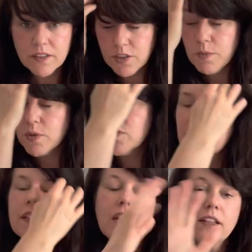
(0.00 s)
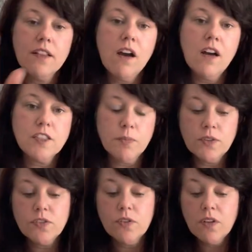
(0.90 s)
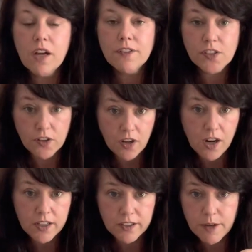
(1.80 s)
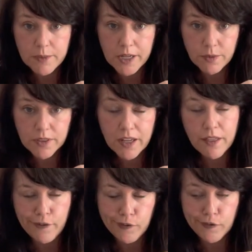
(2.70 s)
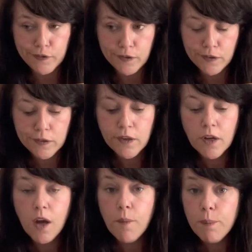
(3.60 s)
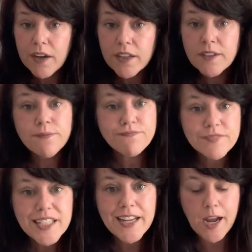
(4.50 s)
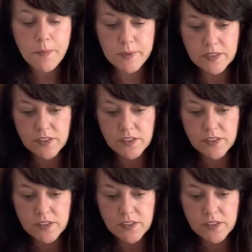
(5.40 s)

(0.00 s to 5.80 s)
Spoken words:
You mostly get that in the hospital, so a lot of us are not going to come down with that, thank God, but it happens.